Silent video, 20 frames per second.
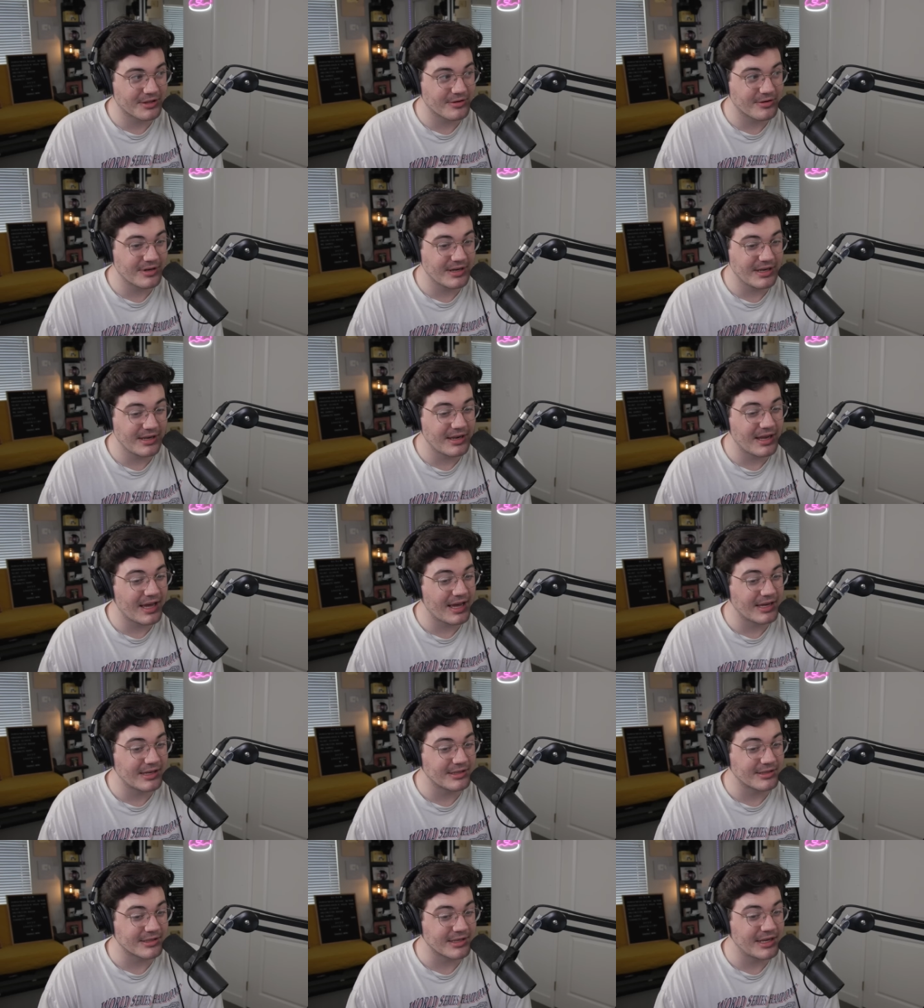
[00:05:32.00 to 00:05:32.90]
30
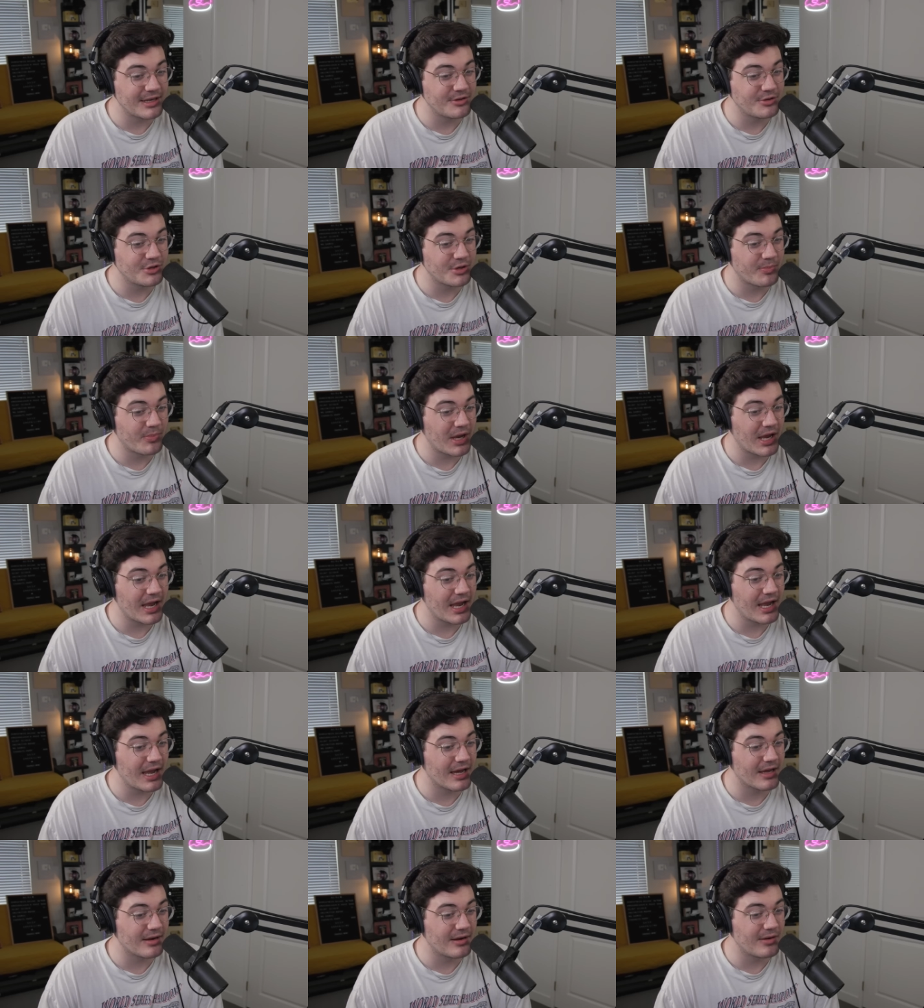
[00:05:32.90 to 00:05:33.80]
days in
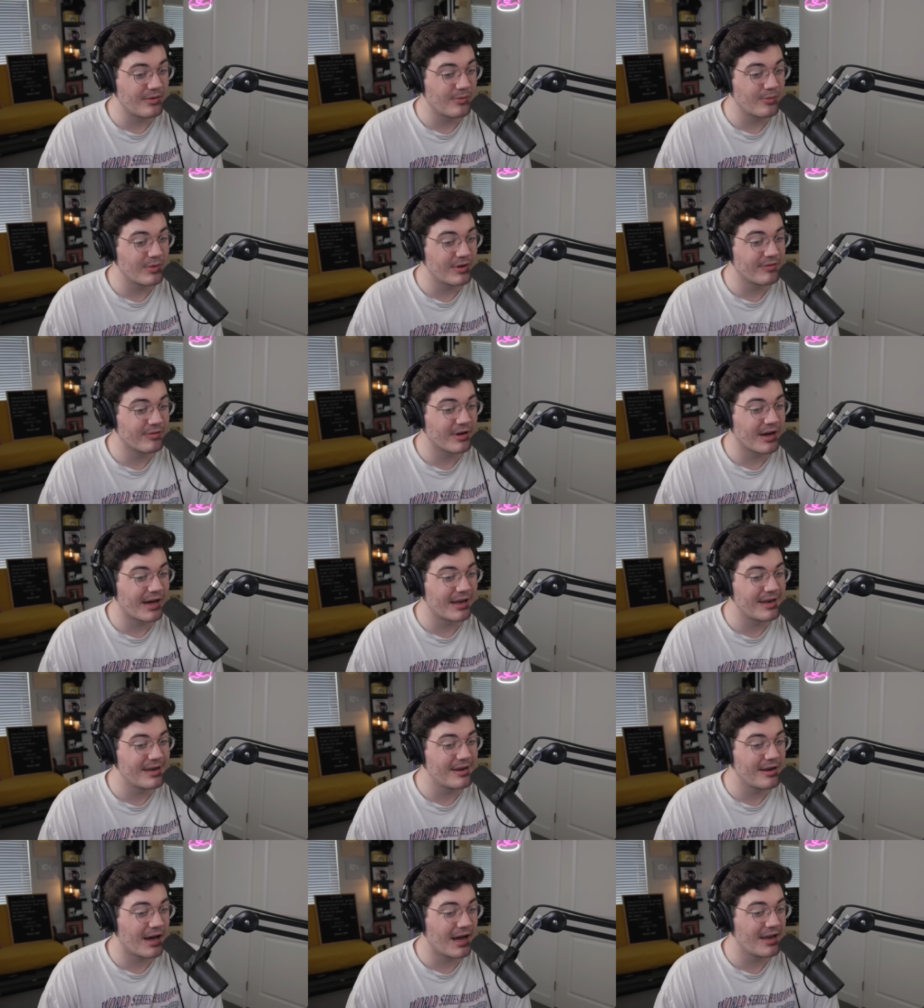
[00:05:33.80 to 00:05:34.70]
Japan, we've
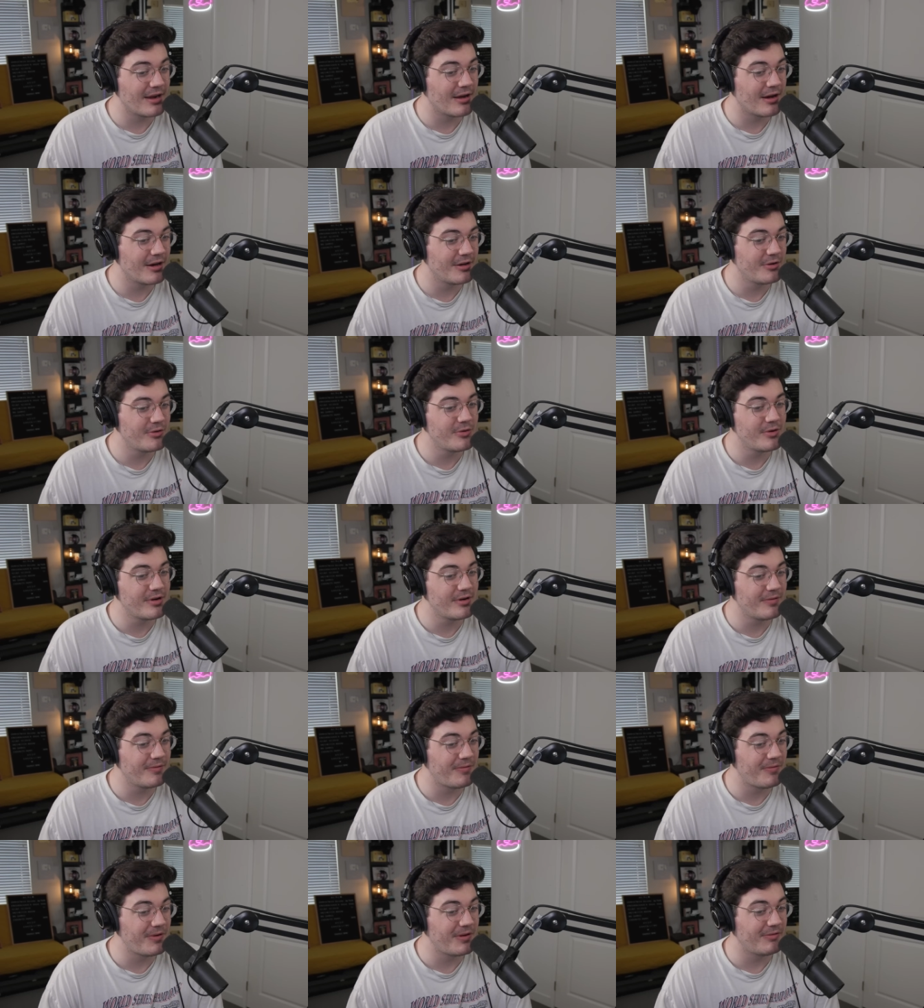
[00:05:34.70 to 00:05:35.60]
gotten
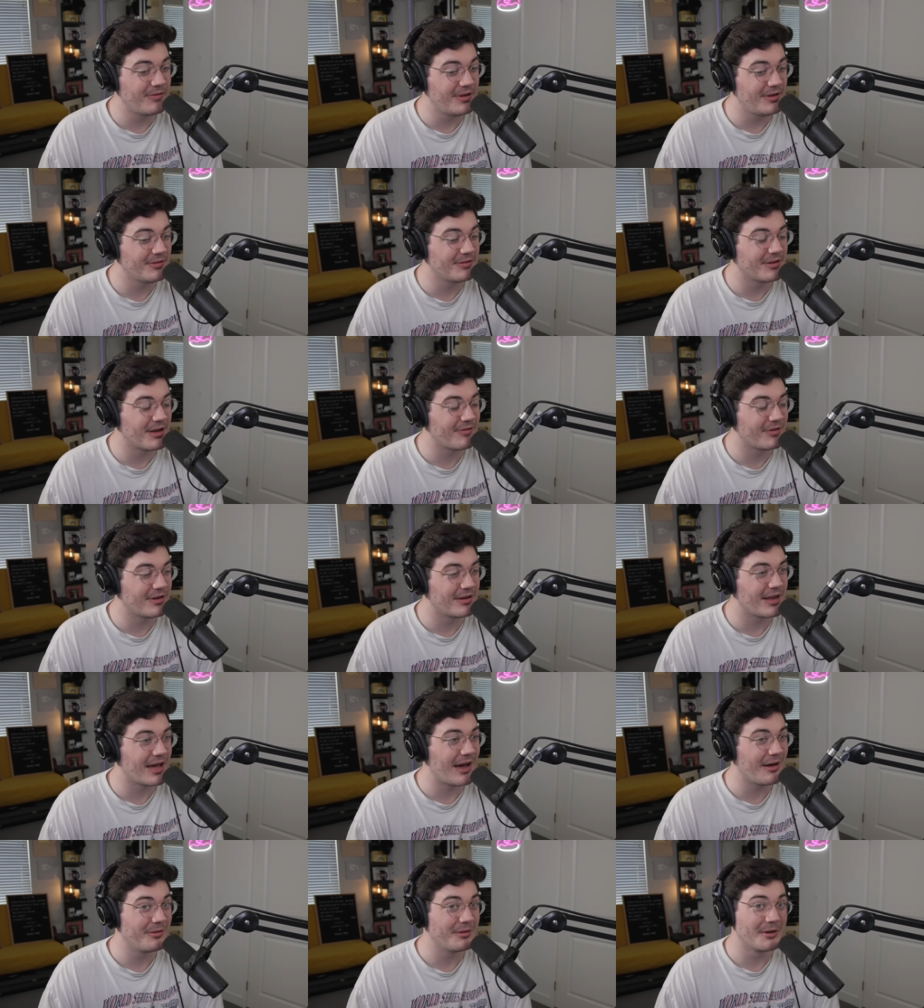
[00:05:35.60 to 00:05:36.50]
957
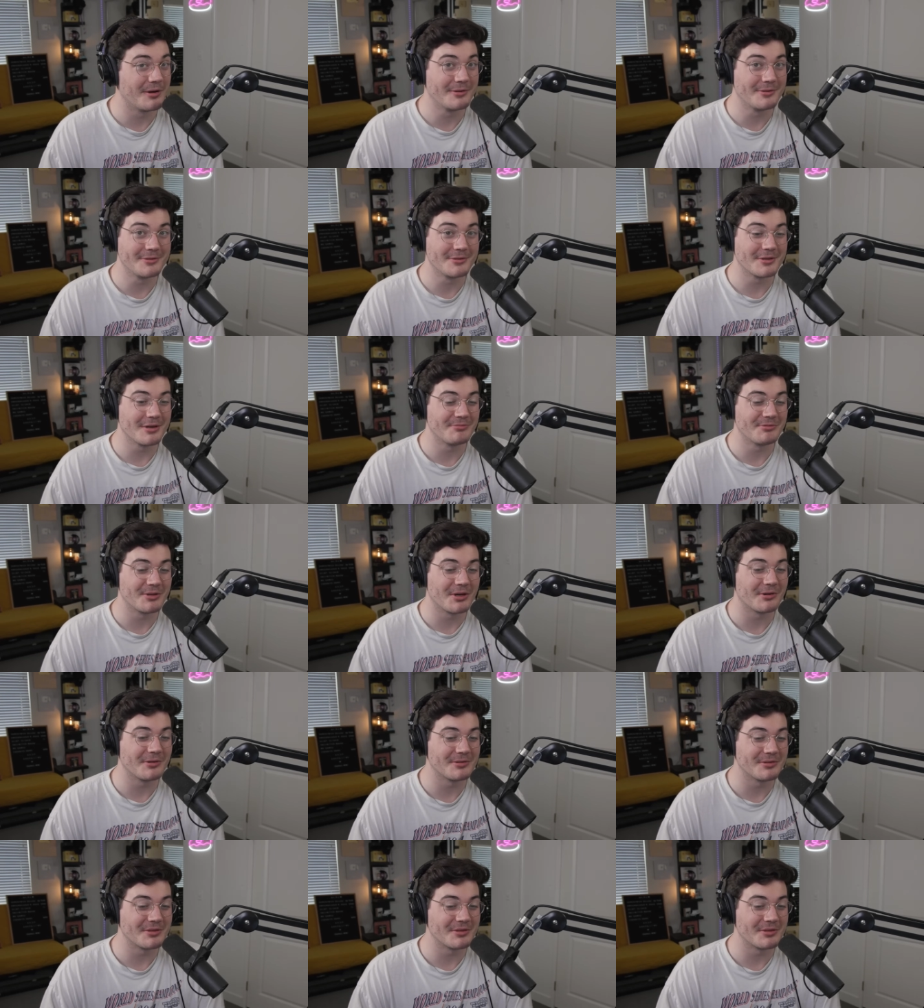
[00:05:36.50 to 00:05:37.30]
downloads of Chuckle